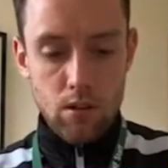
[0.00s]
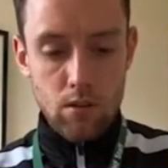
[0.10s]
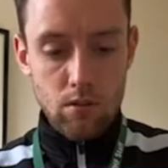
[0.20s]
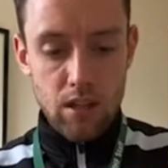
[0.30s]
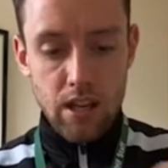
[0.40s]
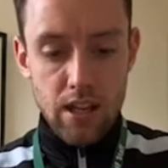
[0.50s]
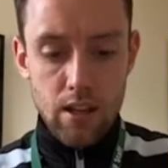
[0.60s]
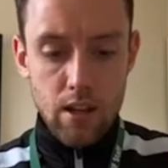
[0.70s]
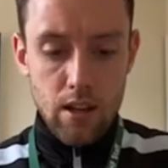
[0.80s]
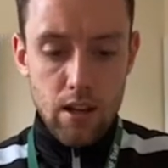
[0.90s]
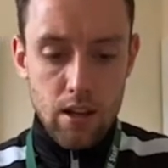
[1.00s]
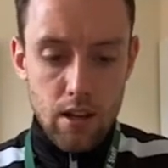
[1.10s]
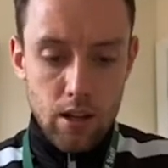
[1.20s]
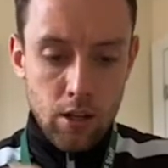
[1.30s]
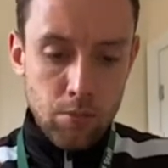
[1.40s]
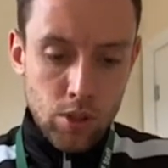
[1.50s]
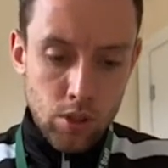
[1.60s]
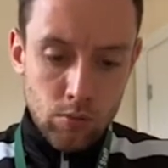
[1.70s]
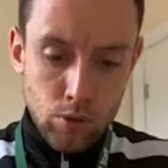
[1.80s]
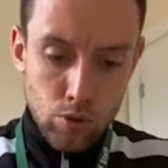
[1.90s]
Okay, I'm just
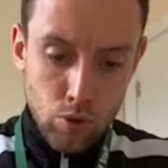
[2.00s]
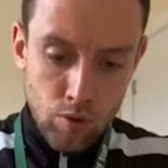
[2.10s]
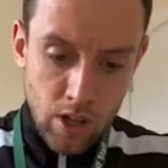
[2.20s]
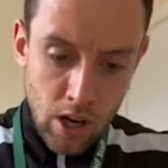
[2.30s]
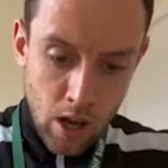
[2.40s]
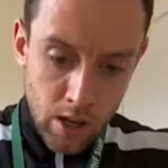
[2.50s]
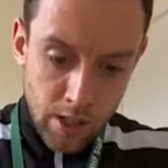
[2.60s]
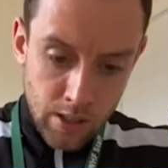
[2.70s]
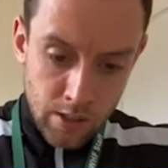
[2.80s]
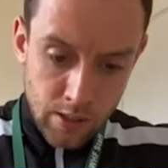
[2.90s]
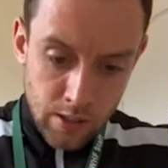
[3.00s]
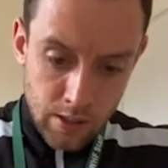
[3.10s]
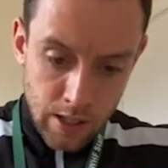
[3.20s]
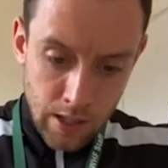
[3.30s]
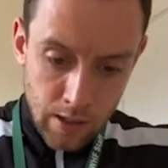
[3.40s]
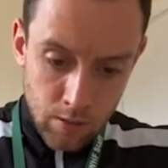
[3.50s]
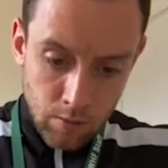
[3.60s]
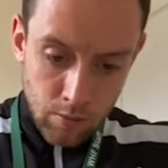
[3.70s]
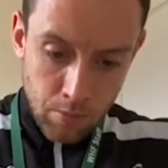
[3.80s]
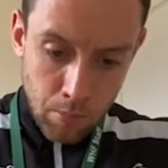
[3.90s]
going to draw a line
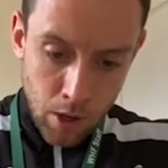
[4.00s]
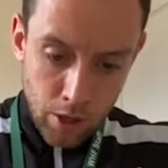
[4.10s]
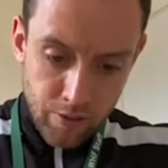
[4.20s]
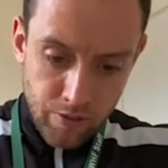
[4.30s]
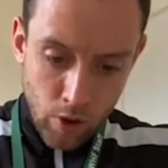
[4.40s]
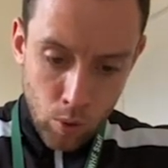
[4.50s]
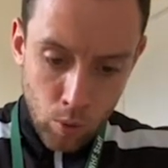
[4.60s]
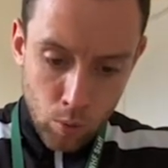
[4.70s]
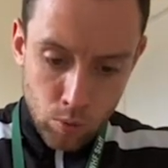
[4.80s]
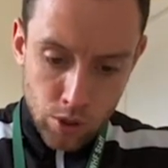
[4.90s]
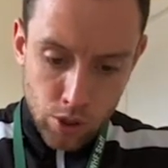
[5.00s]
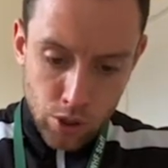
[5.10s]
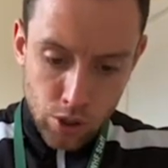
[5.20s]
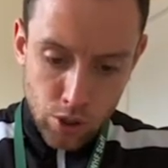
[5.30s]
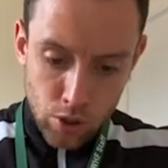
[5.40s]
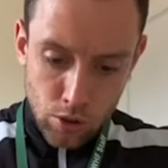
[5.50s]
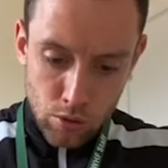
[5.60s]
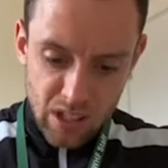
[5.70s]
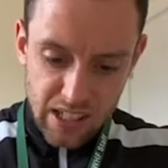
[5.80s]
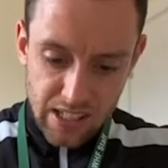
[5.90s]
down my fold just so you
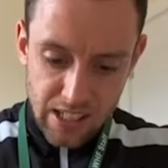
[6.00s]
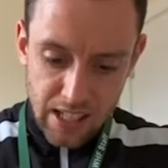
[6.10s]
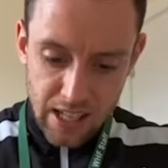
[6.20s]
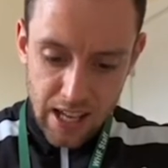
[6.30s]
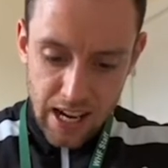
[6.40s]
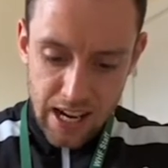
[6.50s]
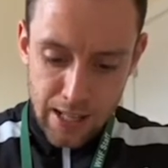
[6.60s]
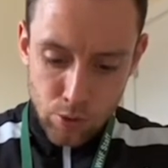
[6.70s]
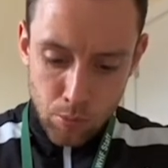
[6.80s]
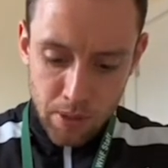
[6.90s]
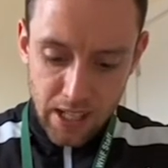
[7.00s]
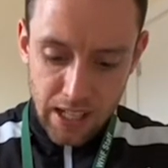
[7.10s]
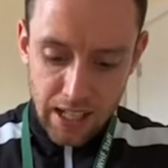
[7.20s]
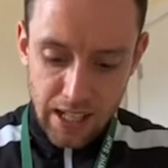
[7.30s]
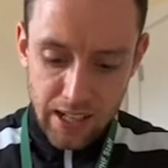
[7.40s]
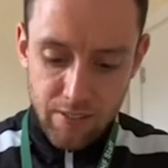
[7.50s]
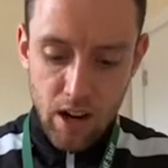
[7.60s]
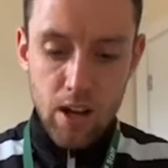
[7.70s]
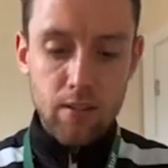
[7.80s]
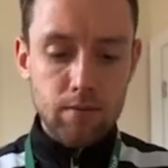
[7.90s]
can see it a little bit clearer.